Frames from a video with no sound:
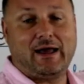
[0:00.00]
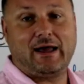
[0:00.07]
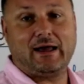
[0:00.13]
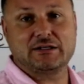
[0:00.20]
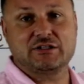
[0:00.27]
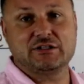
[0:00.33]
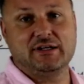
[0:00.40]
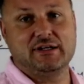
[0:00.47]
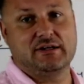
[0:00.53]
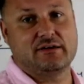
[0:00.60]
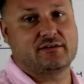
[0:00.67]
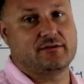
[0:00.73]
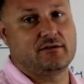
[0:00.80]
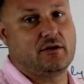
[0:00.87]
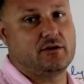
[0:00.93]
actually
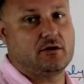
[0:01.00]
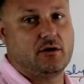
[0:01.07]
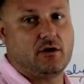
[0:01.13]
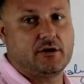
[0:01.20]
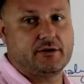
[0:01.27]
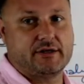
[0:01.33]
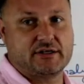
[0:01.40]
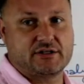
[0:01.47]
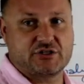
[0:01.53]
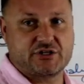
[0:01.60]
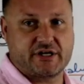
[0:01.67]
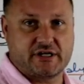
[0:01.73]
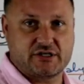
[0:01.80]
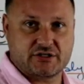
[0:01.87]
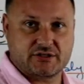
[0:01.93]
there's not a lot that
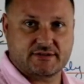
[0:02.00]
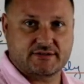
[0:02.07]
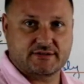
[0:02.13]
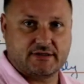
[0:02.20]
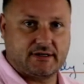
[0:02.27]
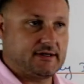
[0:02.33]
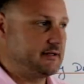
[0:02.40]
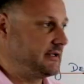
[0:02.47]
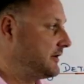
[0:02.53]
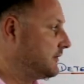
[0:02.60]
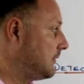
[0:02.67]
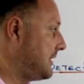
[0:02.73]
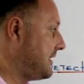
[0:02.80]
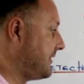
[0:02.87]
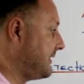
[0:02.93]
changes. The
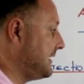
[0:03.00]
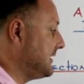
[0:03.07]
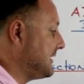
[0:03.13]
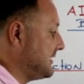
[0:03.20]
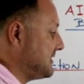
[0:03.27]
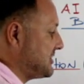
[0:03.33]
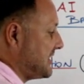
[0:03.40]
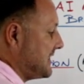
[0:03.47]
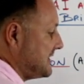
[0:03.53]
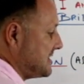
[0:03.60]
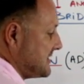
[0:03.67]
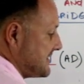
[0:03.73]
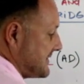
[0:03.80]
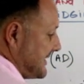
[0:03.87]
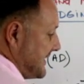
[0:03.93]
only thing that
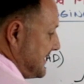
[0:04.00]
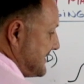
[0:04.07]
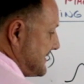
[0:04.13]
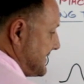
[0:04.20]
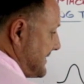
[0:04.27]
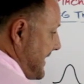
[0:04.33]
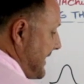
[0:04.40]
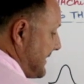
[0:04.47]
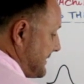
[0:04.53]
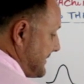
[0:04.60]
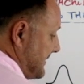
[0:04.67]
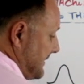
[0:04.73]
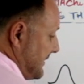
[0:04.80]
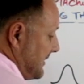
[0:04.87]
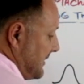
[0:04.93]
changes is
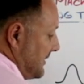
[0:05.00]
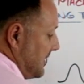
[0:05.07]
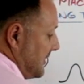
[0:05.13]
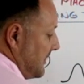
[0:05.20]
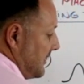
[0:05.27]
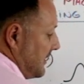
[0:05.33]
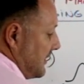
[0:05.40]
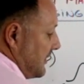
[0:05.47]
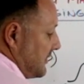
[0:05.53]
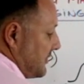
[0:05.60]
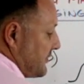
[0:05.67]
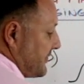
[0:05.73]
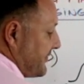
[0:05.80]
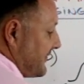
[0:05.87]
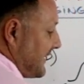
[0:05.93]
that
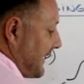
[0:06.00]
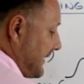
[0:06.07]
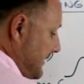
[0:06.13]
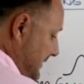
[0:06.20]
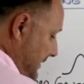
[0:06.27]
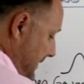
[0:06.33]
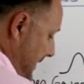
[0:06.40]
your second